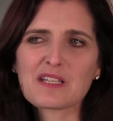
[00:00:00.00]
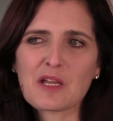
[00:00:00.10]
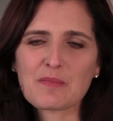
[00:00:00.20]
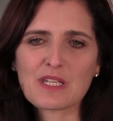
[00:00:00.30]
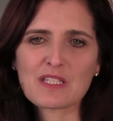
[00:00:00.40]

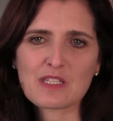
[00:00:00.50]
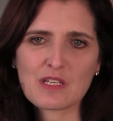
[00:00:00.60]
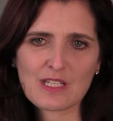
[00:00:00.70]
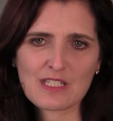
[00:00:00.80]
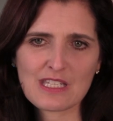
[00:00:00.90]
companies
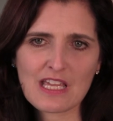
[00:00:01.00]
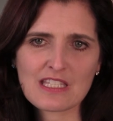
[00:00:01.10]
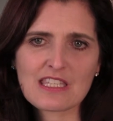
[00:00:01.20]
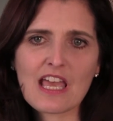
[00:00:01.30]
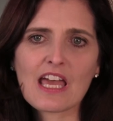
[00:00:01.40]
that can
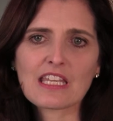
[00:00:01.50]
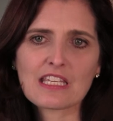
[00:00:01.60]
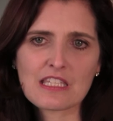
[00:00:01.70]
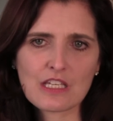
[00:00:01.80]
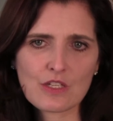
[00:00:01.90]
test that
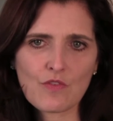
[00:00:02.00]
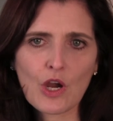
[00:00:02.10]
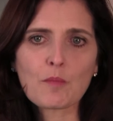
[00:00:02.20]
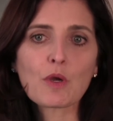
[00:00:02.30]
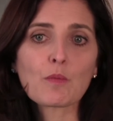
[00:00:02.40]
in the
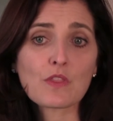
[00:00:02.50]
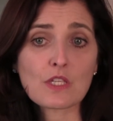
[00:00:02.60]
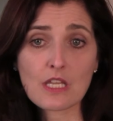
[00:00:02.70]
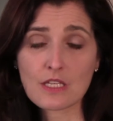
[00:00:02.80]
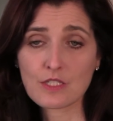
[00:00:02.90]
environment with
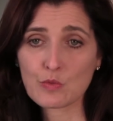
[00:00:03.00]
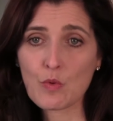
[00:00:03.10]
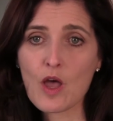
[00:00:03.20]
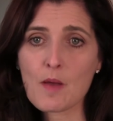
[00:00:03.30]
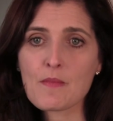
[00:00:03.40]
the dust
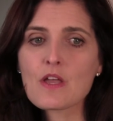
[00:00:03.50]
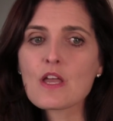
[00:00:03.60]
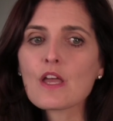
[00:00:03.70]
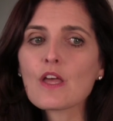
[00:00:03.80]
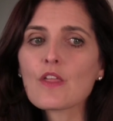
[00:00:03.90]
swab.
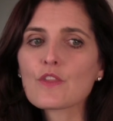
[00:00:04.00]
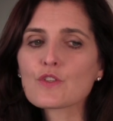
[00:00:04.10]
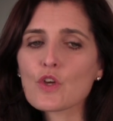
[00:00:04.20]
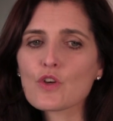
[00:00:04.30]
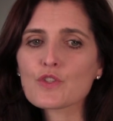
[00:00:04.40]

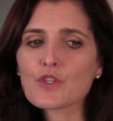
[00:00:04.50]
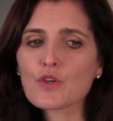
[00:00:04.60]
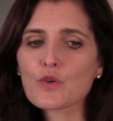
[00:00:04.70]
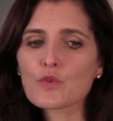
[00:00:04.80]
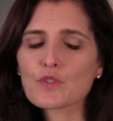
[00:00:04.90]
There's
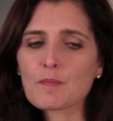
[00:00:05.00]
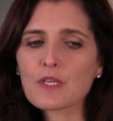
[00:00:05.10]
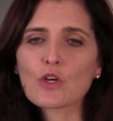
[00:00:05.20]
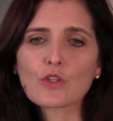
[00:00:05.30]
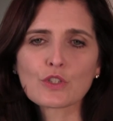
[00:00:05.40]
also
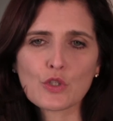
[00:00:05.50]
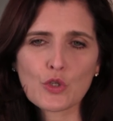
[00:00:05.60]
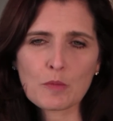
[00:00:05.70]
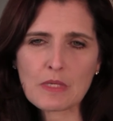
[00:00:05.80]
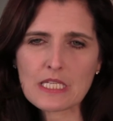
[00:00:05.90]
something called an
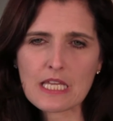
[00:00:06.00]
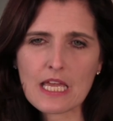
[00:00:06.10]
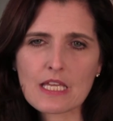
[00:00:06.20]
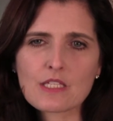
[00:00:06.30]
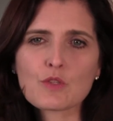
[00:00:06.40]
ERMI
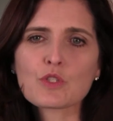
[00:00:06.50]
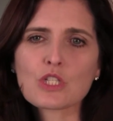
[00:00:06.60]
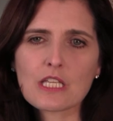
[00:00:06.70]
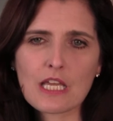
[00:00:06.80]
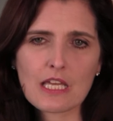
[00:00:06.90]
test, which
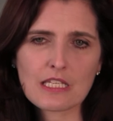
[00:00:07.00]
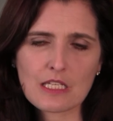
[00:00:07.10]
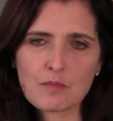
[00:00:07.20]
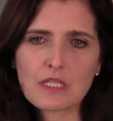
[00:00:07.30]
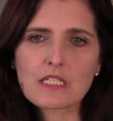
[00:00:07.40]
again
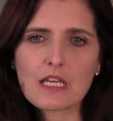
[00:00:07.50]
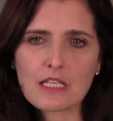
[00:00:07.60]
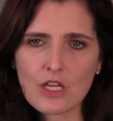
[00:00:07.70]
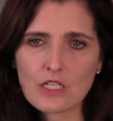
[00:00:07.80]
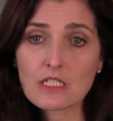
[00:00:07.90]
can be
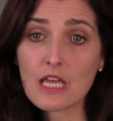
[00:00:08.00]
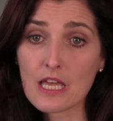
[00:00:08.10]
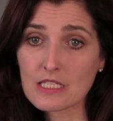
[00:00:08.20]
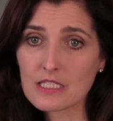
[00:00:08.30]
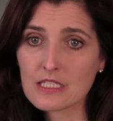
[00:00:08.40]
done on
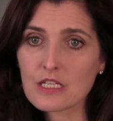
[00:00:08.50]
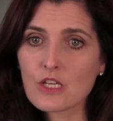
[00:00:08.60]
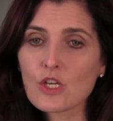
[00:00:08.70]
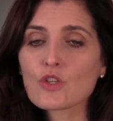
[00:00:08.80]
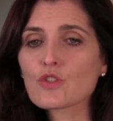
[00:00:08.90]
dust.
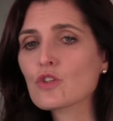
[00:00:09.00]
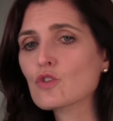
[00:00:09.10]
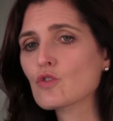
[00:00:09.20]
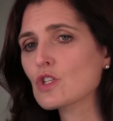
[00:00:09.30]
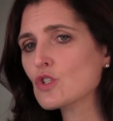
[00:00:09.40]
So the
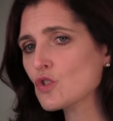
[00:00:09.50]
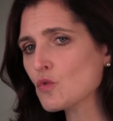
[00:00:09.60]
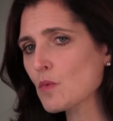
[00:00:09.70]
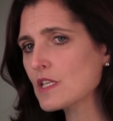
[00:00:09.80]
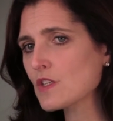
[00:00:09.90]

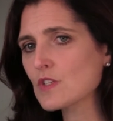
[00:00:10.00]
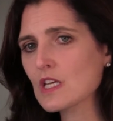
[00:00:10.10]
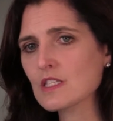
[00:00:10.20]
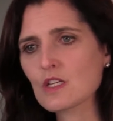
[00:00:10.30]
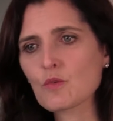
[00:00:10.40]
traditional ways of
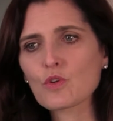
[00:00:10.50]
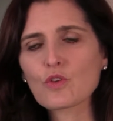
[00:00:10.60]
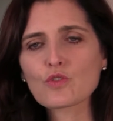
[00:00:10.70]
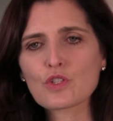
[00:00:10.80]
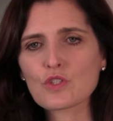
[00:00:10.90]
testing where
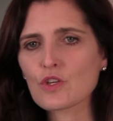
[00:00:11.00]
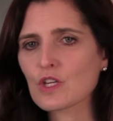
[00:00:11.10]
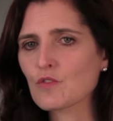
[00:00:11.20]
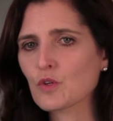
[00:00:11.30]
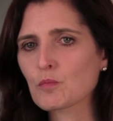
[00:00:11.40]
they're just
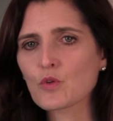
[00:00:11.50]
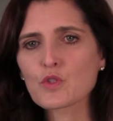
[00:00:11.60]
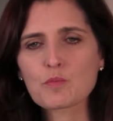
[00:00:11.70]
looking for mold